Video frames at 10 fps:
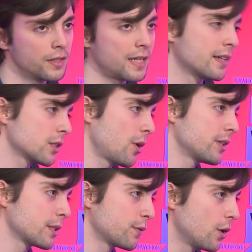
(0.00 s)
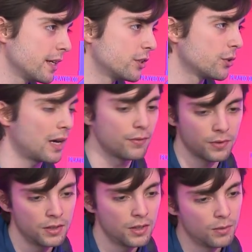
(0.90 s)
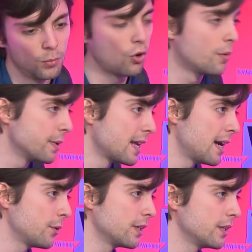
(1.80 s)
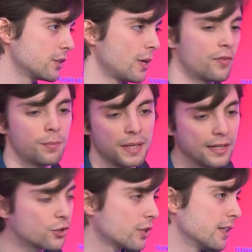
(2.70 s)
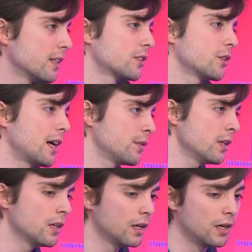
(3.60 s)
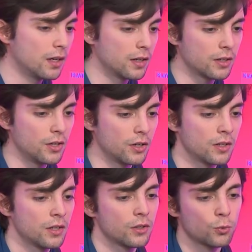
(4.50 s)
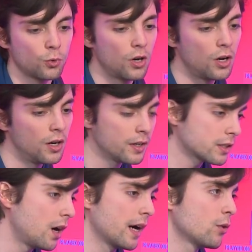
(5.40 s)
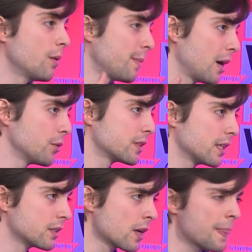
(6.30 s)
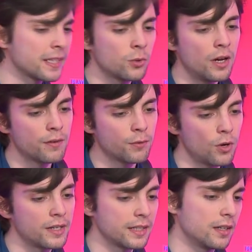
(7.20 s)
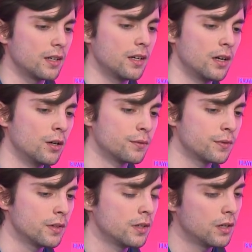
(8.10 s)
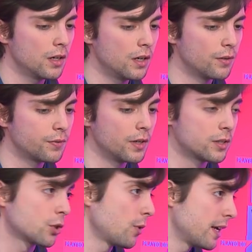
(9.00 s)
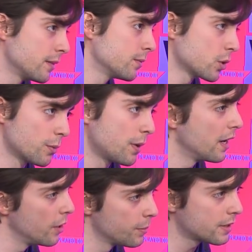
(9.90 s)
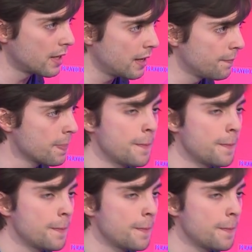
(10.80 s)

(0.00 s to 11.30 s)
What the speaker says: denser areas of foliage, you have more open areas, you have the beaches, you have you know, grass, higher up mountains. There's quite a variety of terrain sort of biomes there.